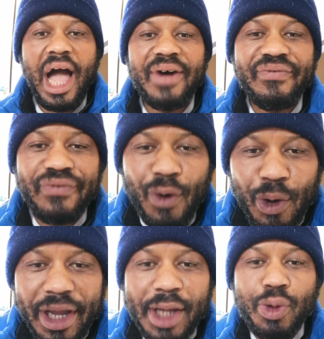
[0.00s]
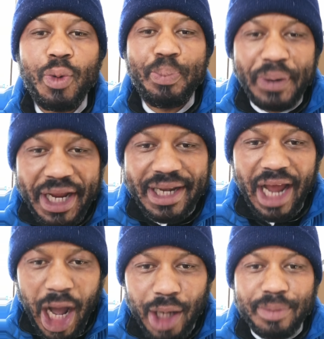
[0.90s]
I forget to
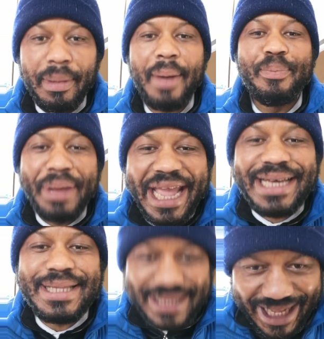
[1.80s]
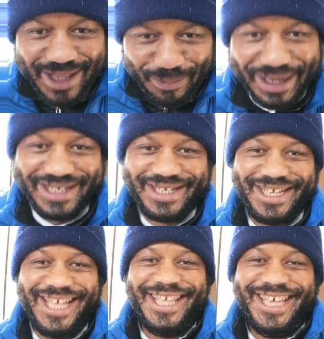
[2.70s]
print out my bank statement.